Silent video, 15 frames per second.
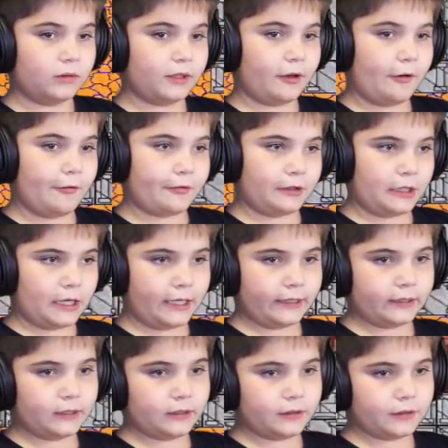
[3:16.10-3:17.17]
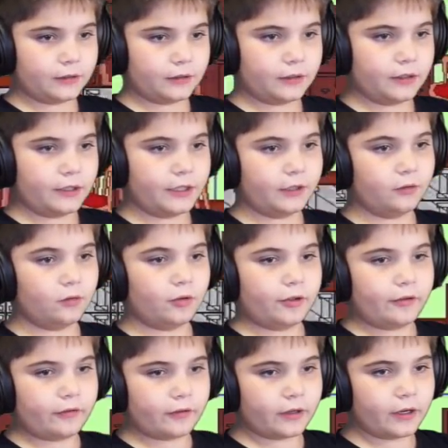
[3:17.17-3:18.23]
That was a lot. Ignore
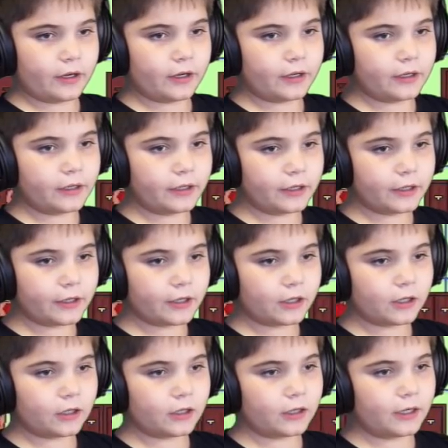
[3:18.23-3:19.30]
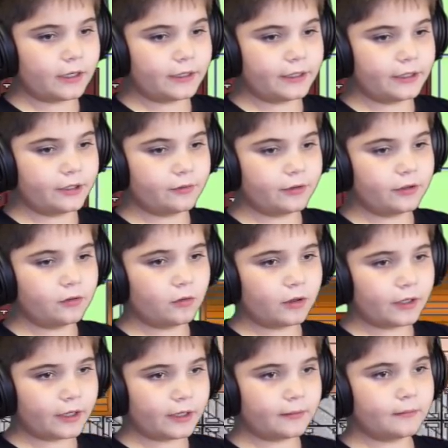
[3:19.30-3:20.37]
this guy here. I need to ignore
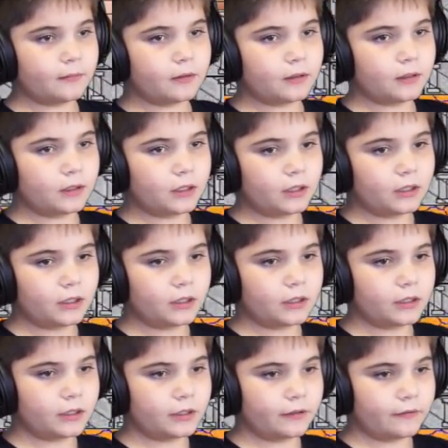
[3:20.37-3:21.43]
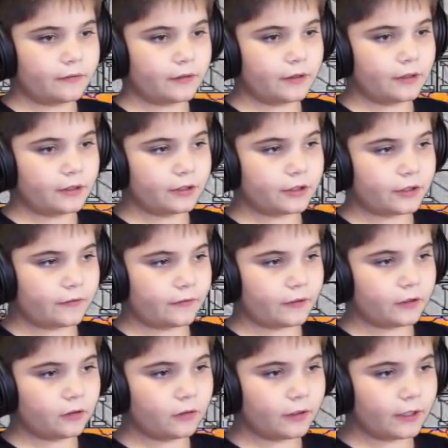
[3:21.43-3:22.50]
him. See? Just
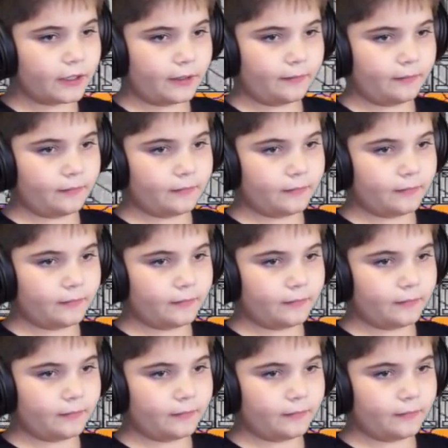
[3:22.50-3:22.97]
ignore him.